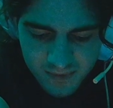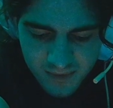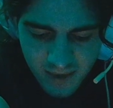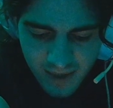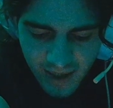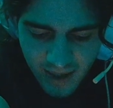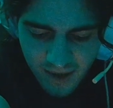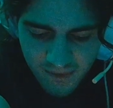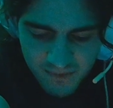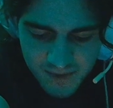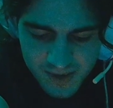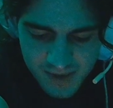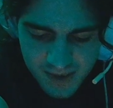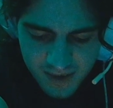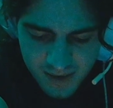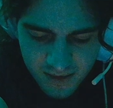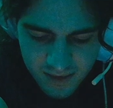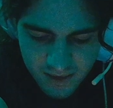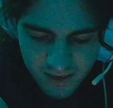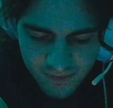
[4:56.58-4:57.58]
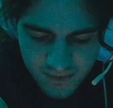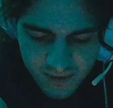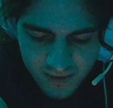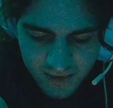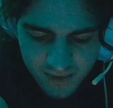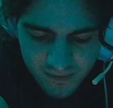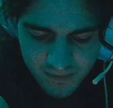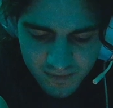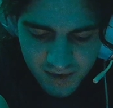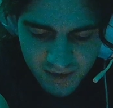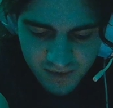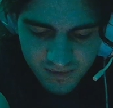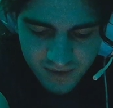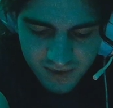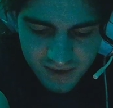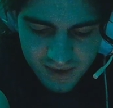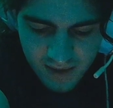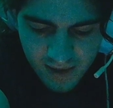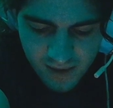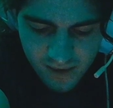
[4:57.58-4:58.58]
I haven't seen enough to be able to
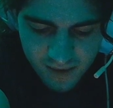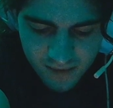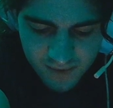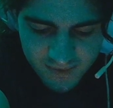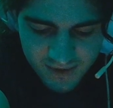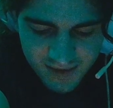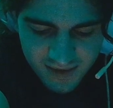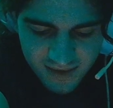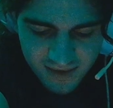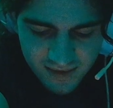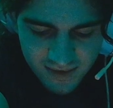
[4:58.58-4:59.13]
tell, but